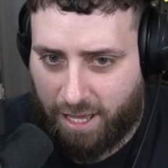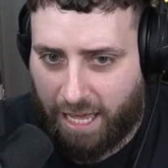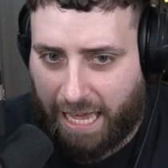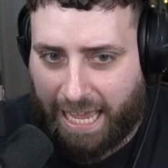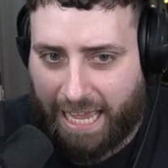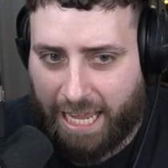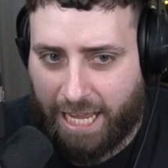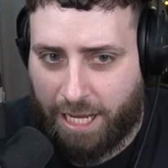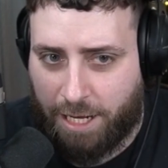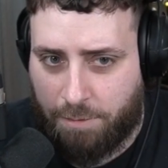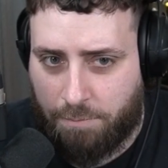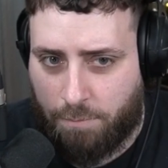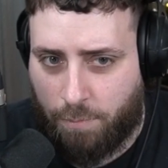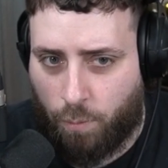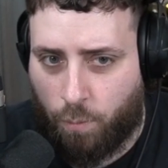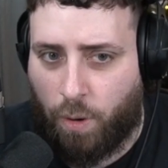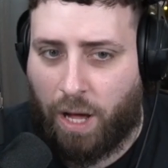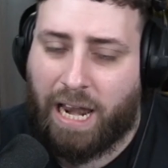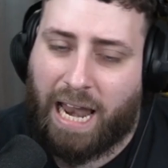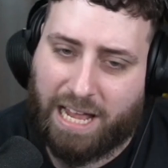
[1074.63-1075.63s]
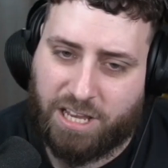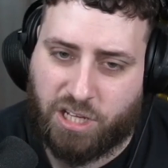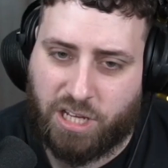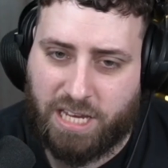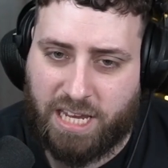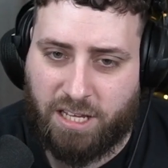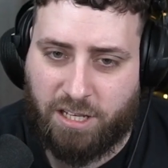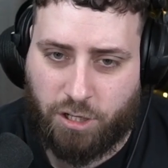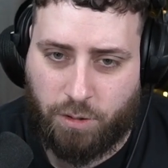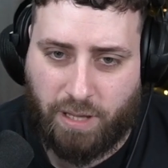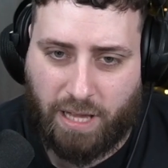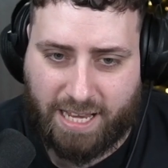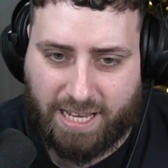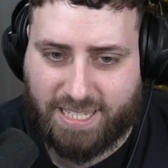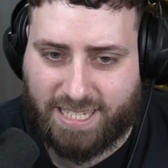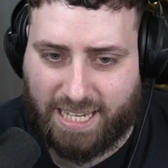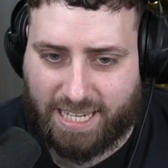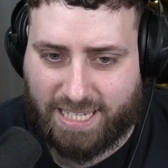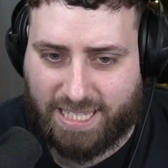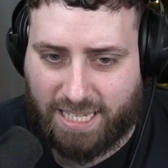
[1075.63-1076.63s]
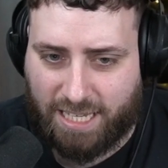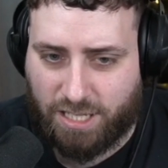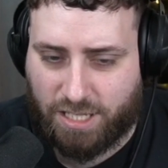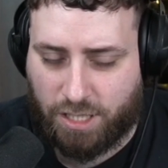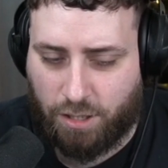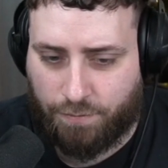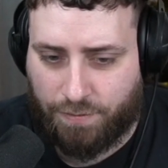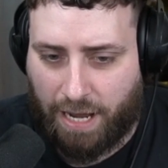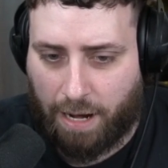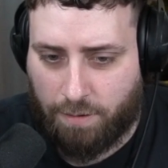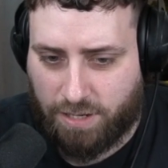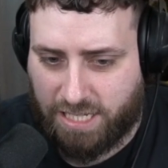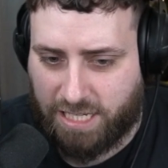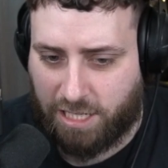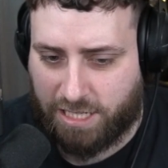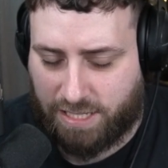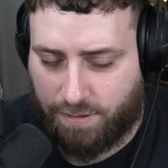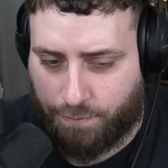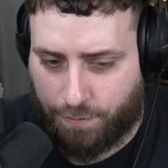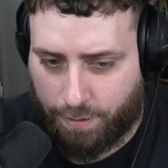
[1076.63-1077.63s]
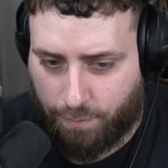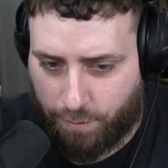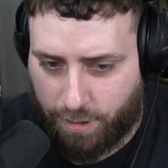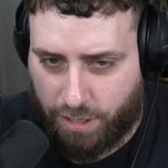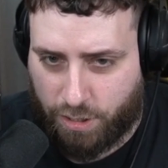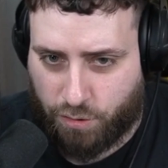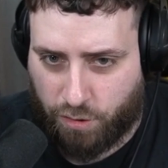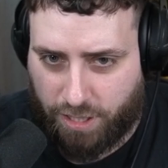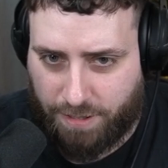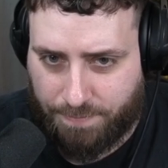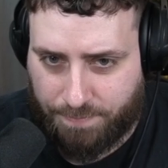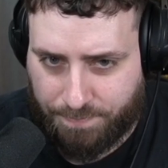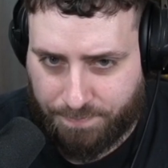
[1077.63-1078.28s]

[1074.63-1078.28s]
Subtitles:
Well, actually, he can do like 60 and stuff now because he gets the free retreat.